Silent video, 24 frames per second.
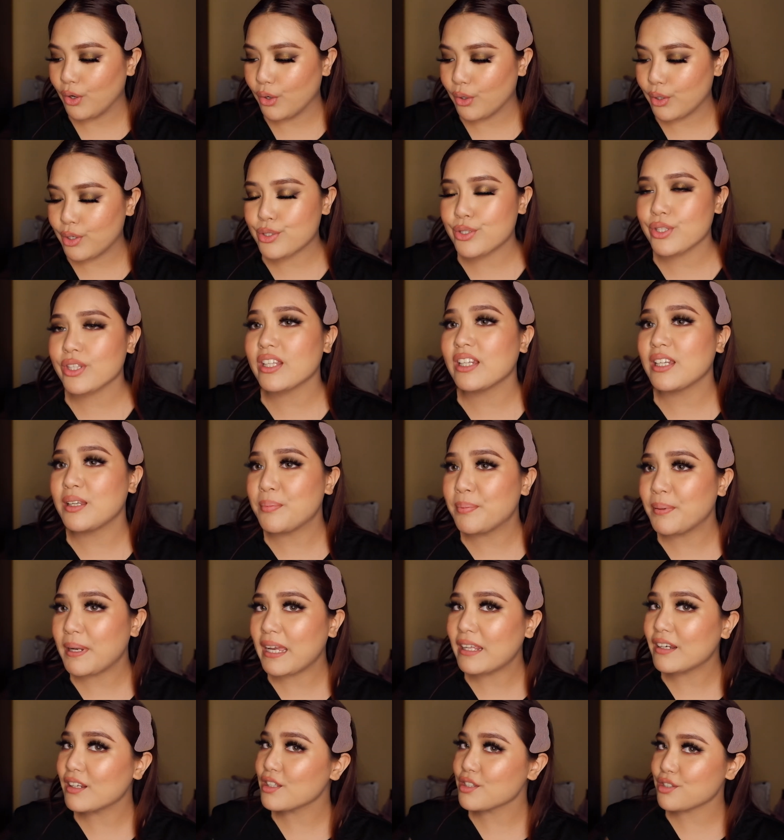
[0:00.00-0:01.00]
Okay, so the lip
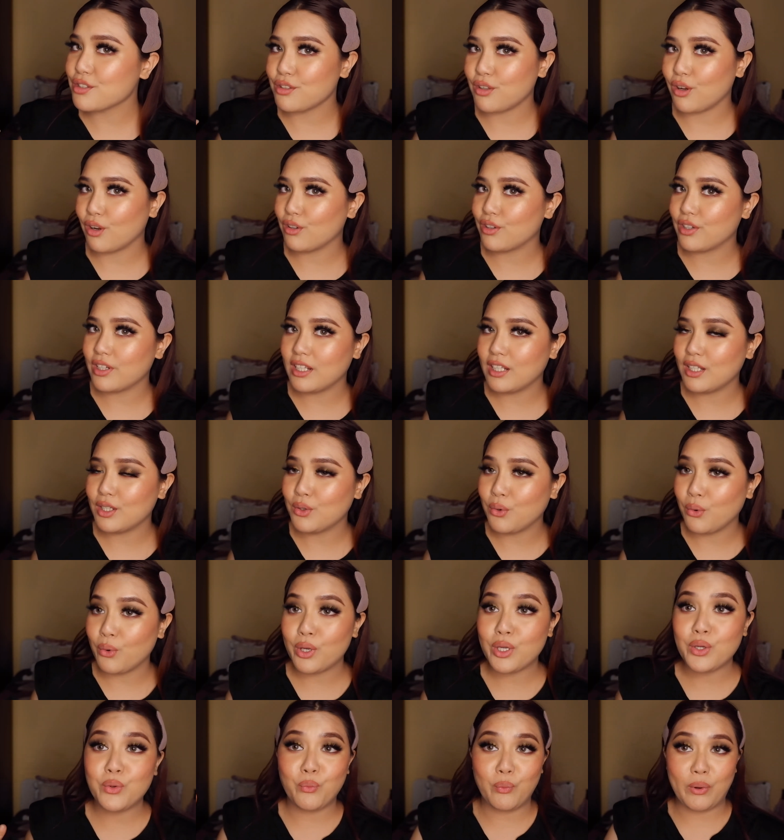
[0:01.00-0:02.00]
liner is not really
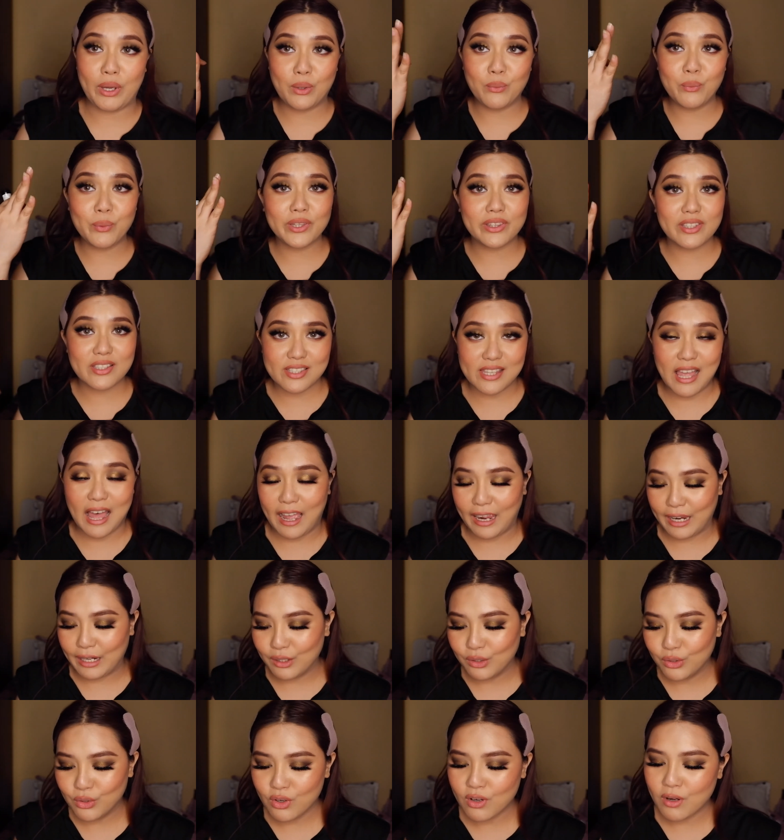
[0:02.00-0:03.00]
going well with this eye
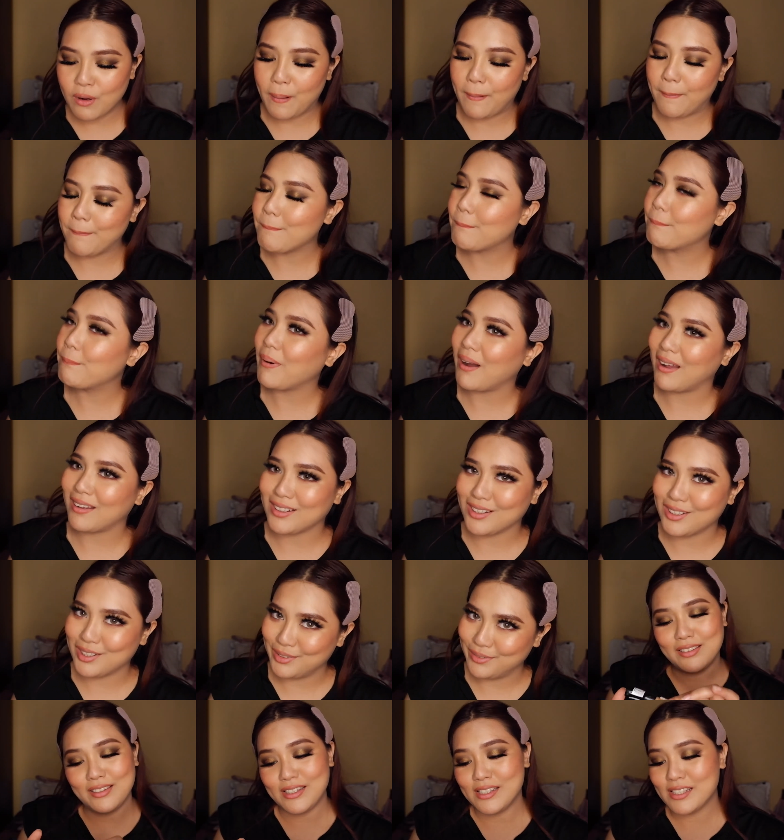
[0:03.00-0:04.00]
look. But
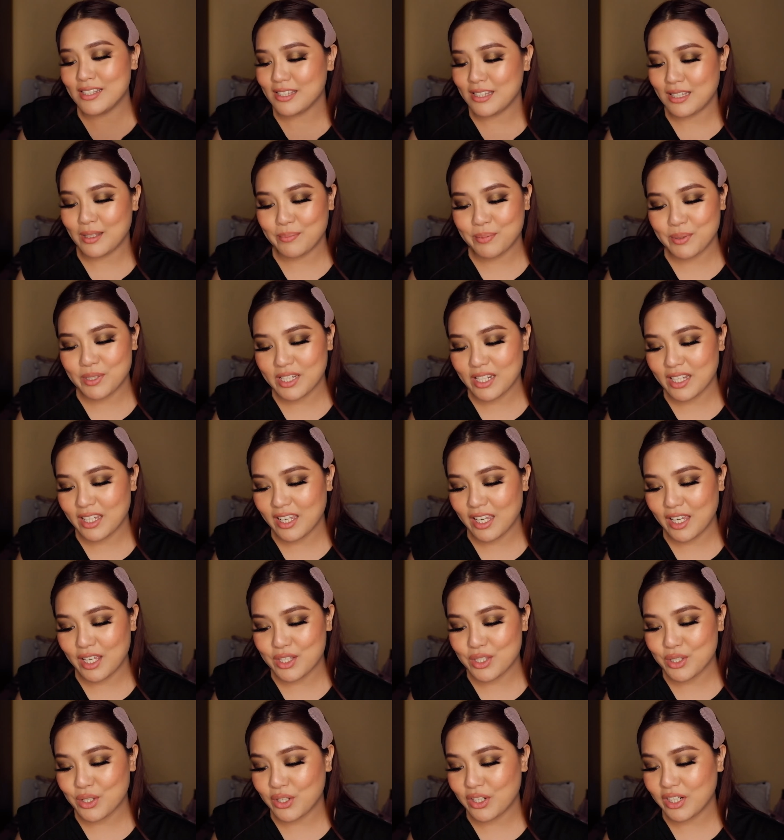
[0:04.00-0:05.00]
this lipstick
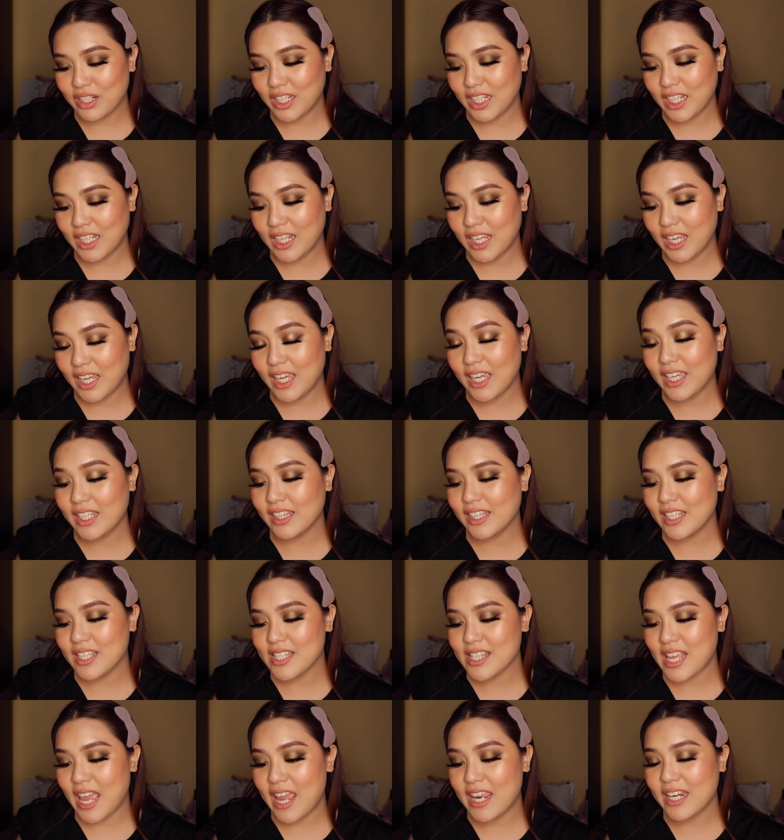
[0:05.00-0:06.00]
is gonna take
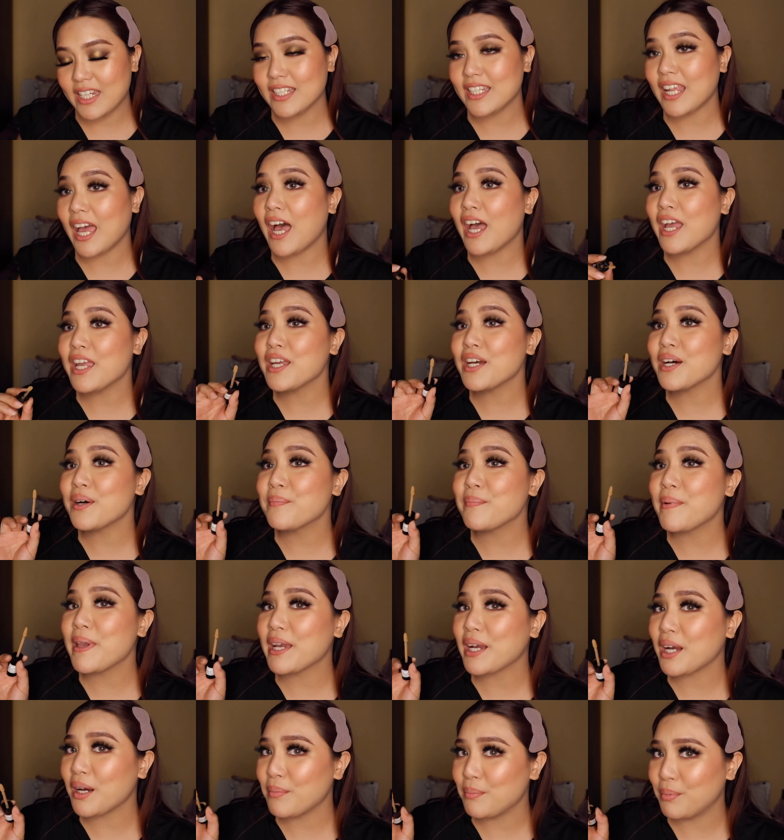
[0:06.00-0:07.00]
this entire
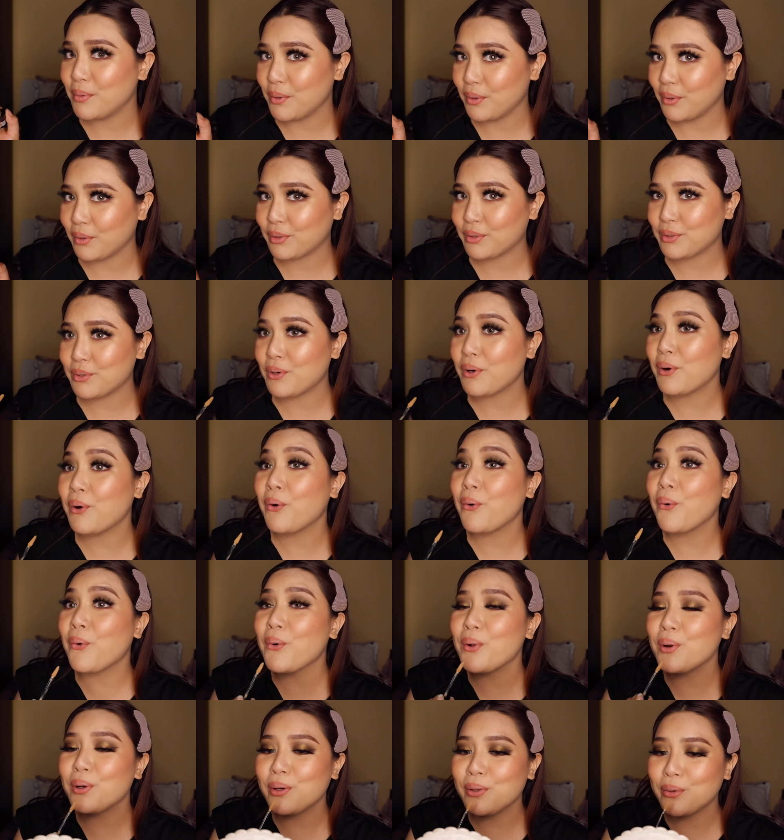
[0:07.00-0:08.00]
makeup look to a
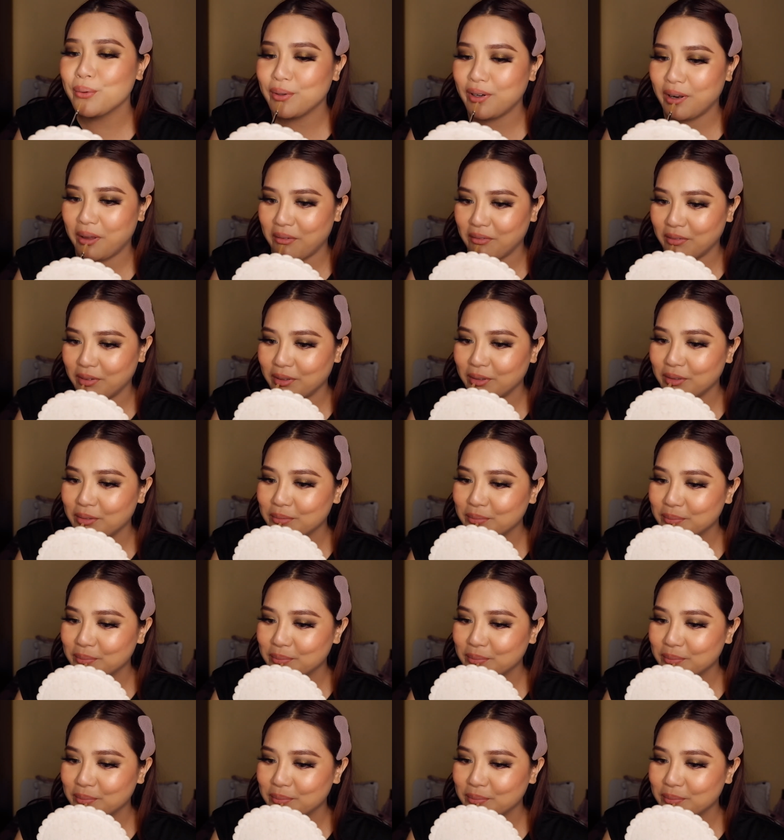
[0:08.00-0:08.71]
whole new level.